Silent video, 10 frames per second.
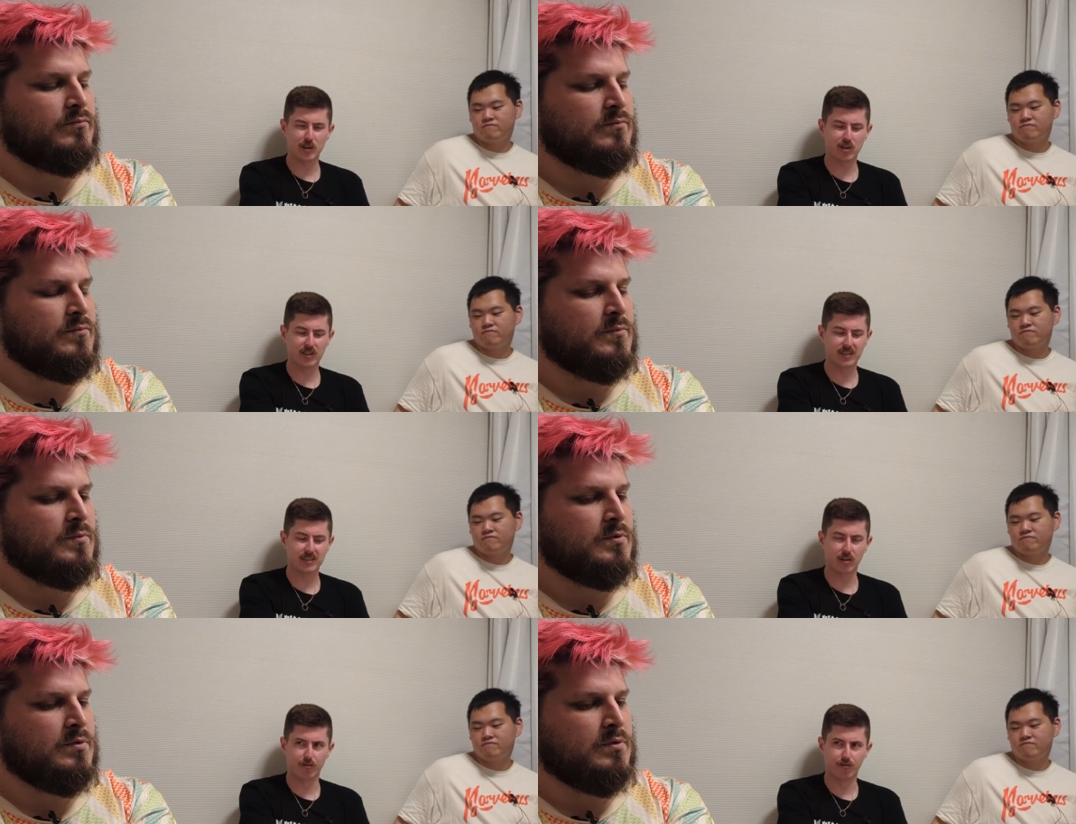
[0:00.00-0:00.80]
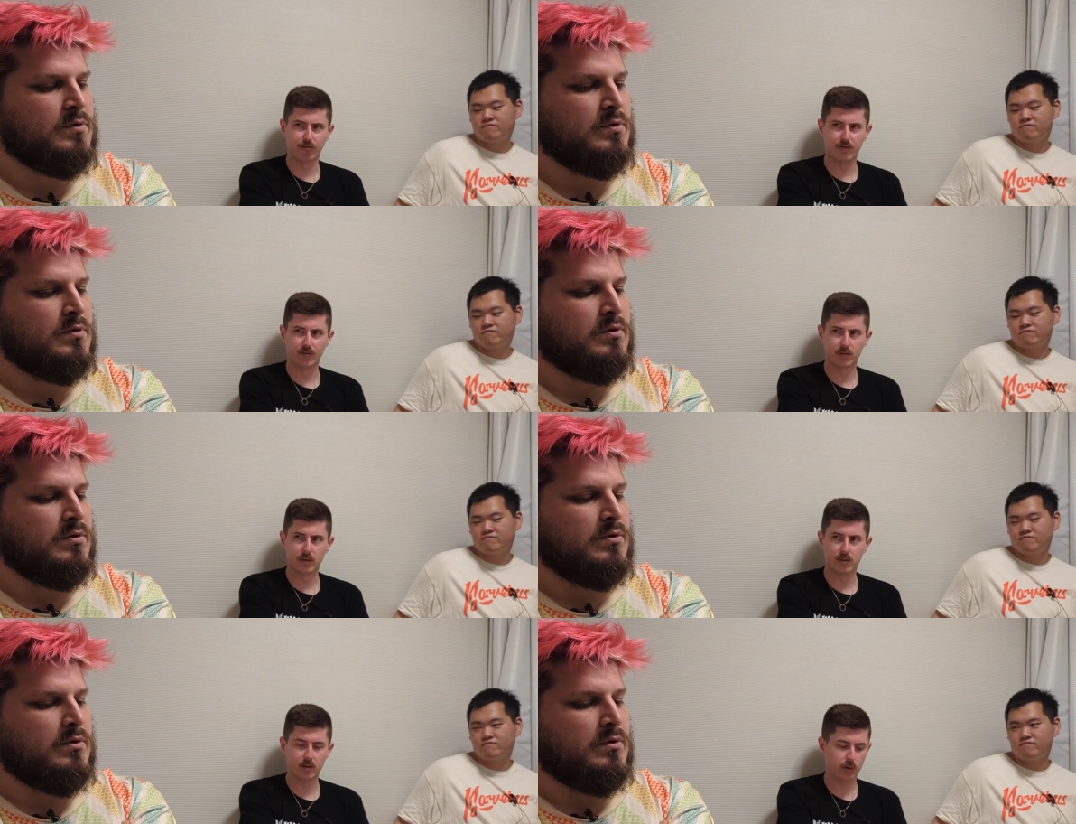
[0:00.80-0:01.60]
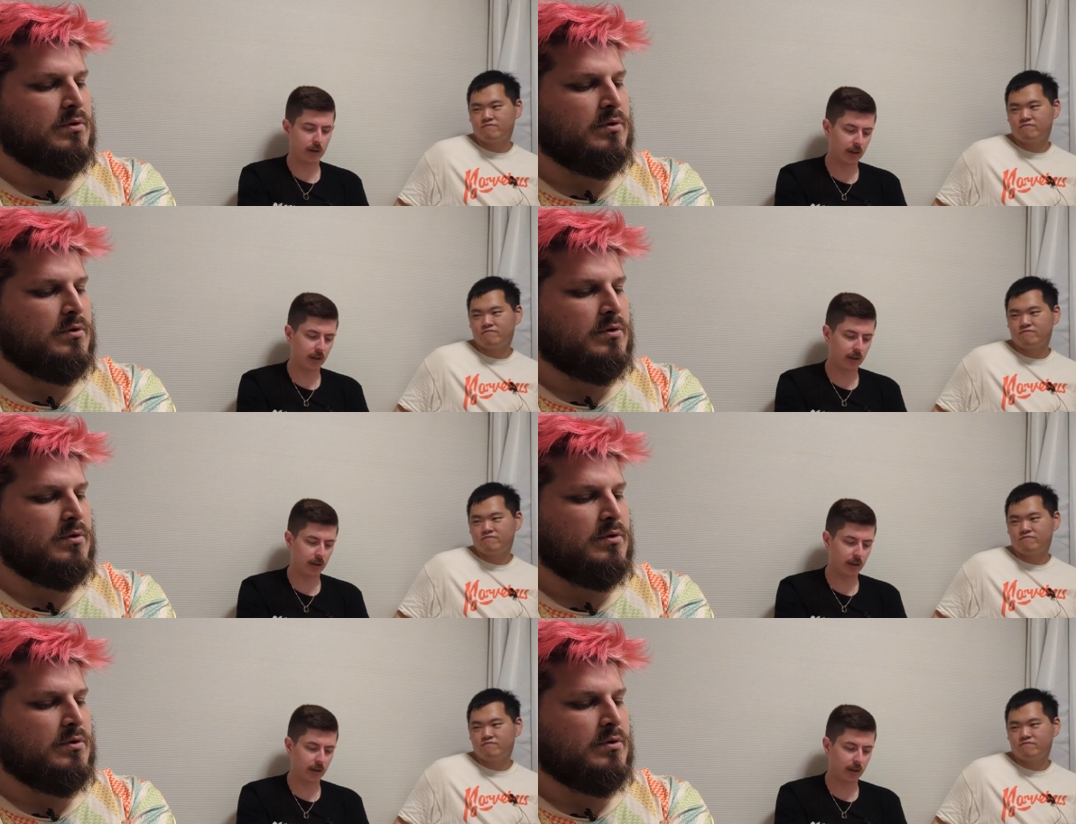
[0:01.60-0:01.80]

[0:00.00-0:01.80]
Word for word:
Speaker 1: special itself. So